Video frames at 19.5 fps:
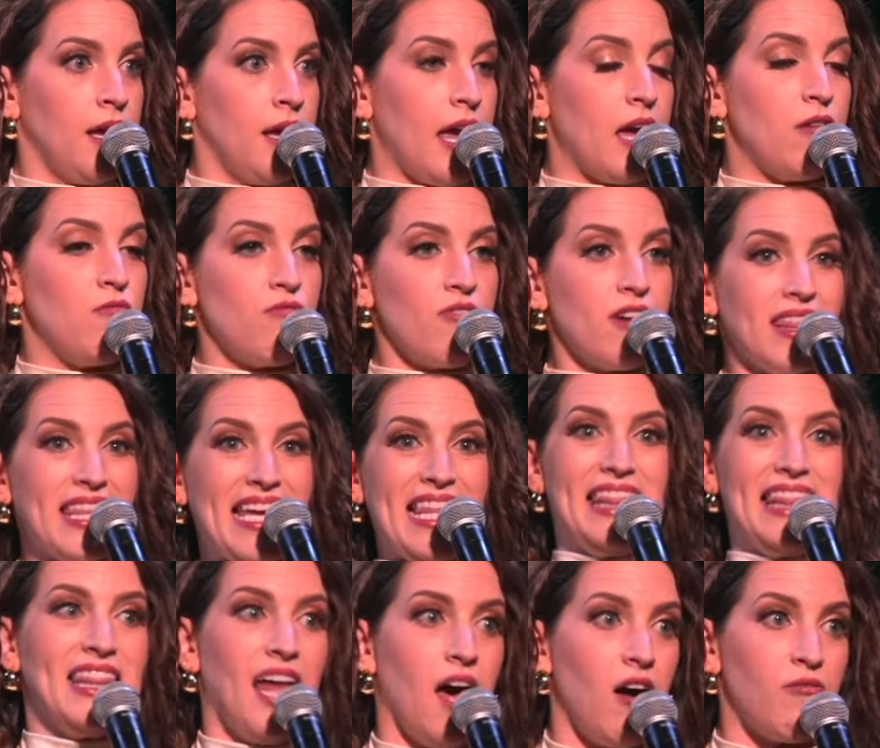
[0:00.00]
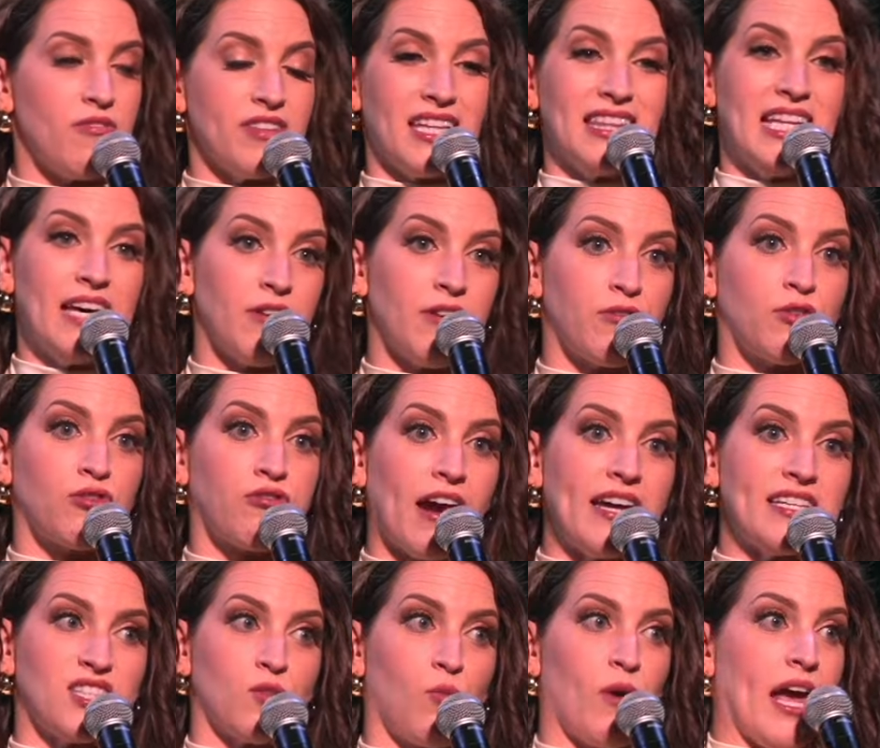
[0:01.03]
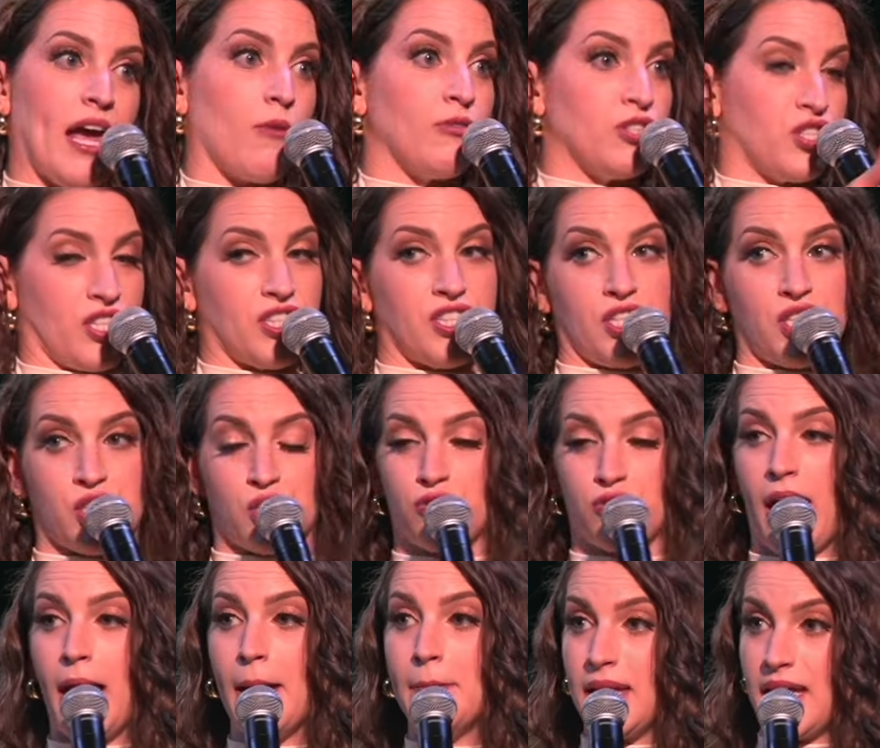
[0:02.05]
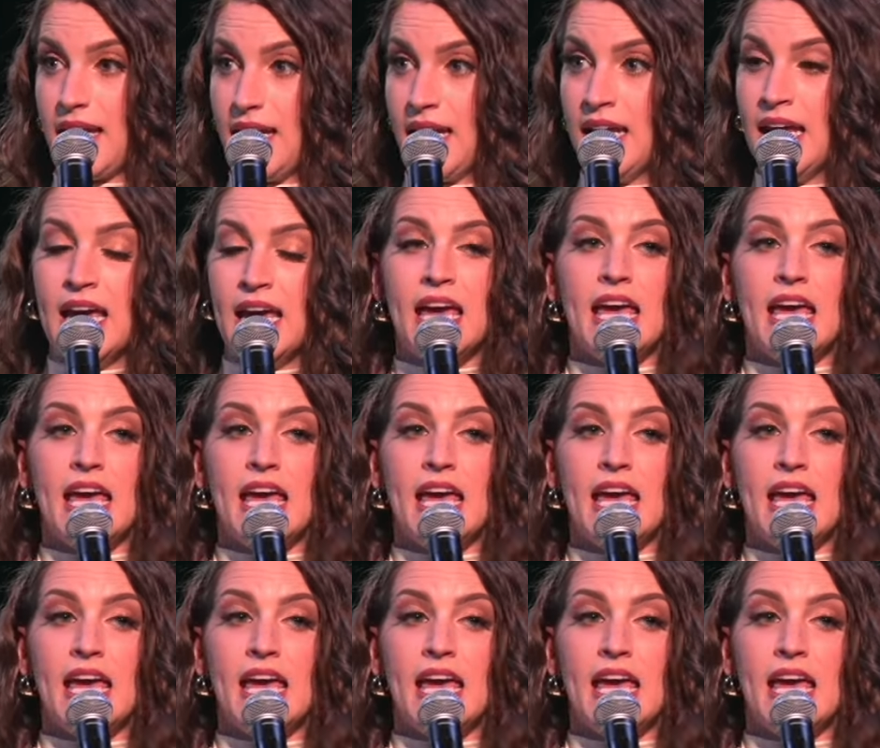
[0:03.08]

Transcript: and really love with the love of Christ the way I was just describing.